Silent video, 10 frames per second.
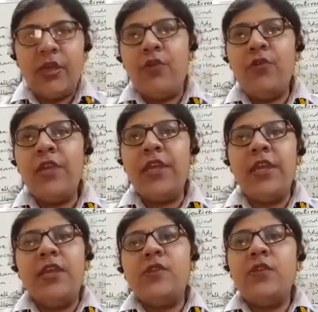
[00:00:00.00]

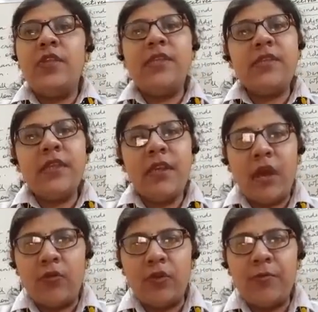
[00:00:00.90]
Okay, so this is a
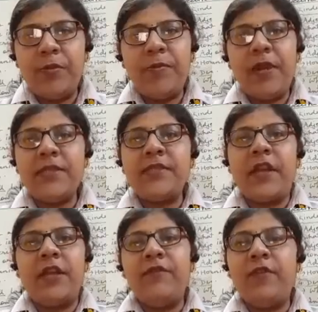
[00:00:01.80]
noun. You people are
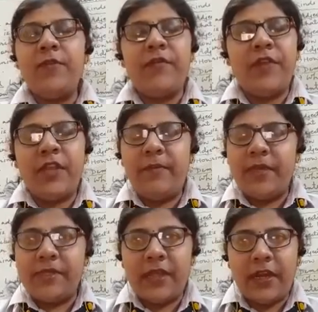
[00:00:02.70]
starting from the very
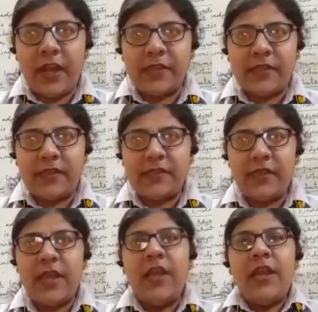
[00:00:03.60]
basic classes.
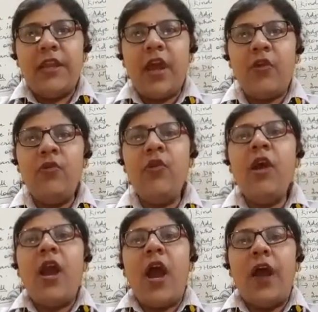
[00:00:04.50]
Now,
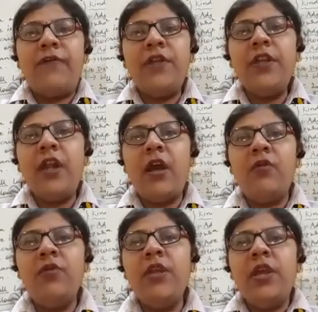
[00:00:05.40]
after
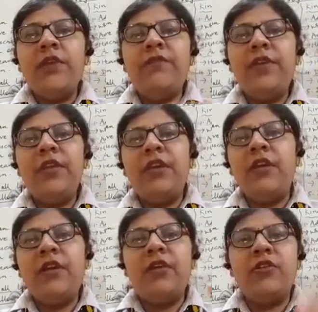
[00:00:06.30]
noun, we
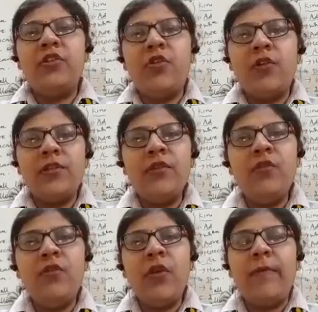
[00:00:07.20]
should also
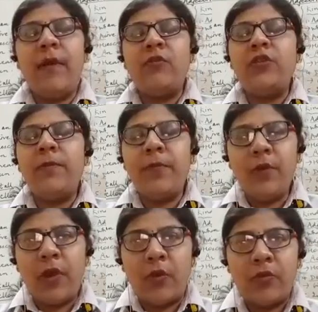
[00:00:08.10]
know about the
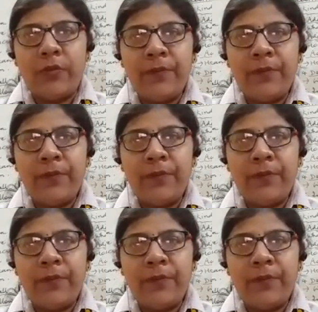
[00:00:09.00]
pronoun.